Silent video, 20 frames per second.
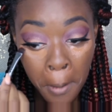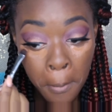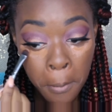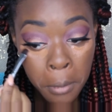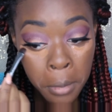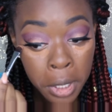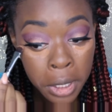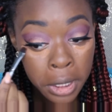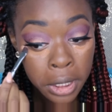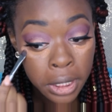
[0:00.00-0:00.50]

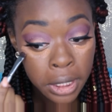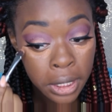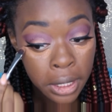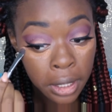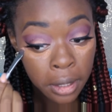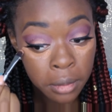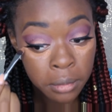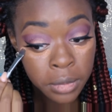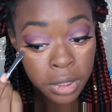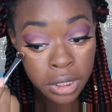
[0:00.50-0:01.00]
But
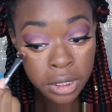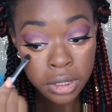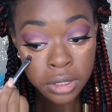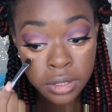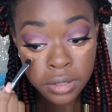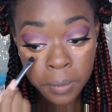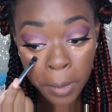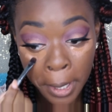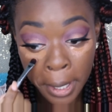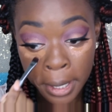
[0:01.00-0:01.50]
I'm gonna
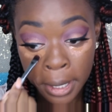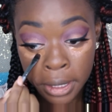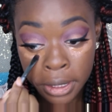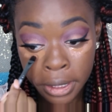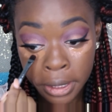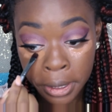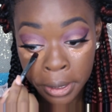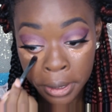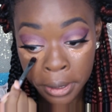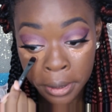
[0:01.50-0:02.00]
use my
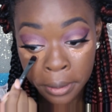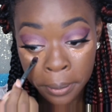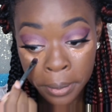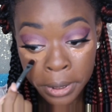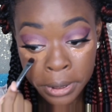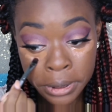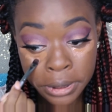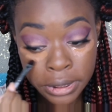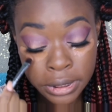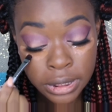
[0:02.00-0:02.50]
LA Girl
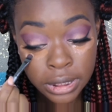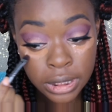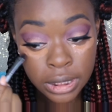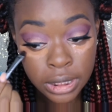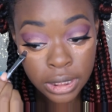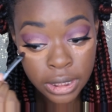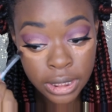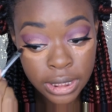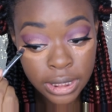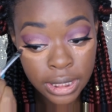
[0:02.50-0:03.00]
Pro
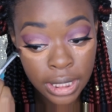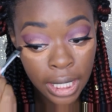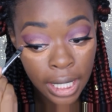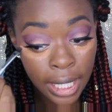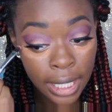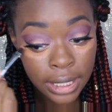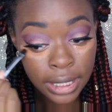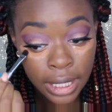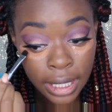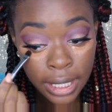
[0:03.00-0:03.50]
Concealer to
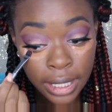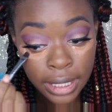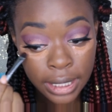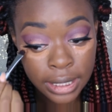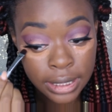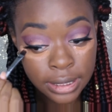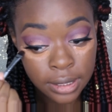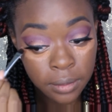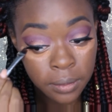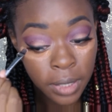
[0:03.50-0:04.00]
highlight
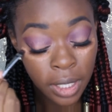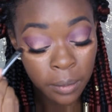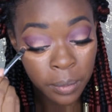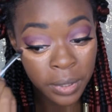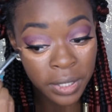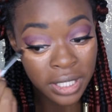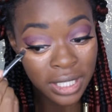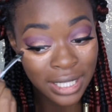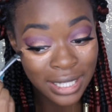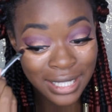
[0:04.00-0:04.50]
because I'm not
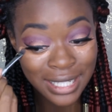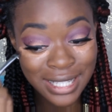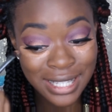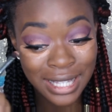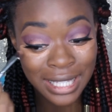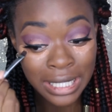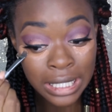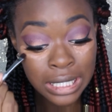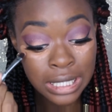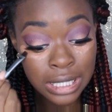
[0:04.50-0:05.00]
putting this
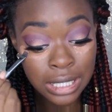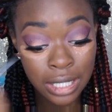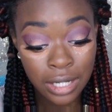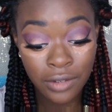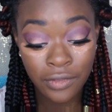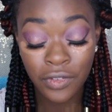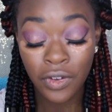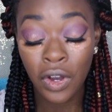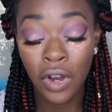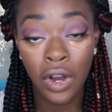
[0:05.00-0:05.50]
thick
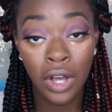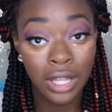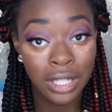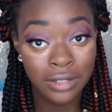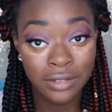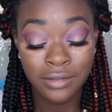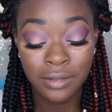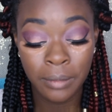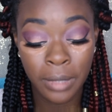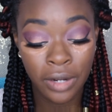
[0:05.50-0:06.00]
stuff all
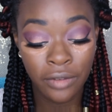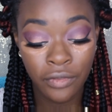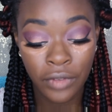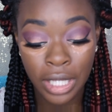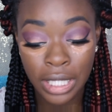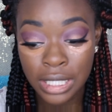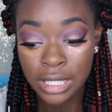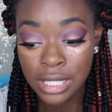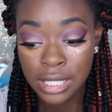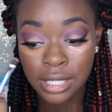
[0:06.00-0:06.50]
over my
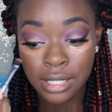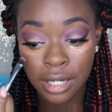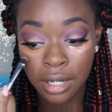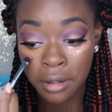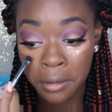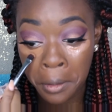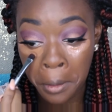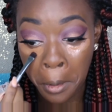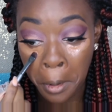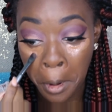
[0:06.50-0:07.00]
face. No.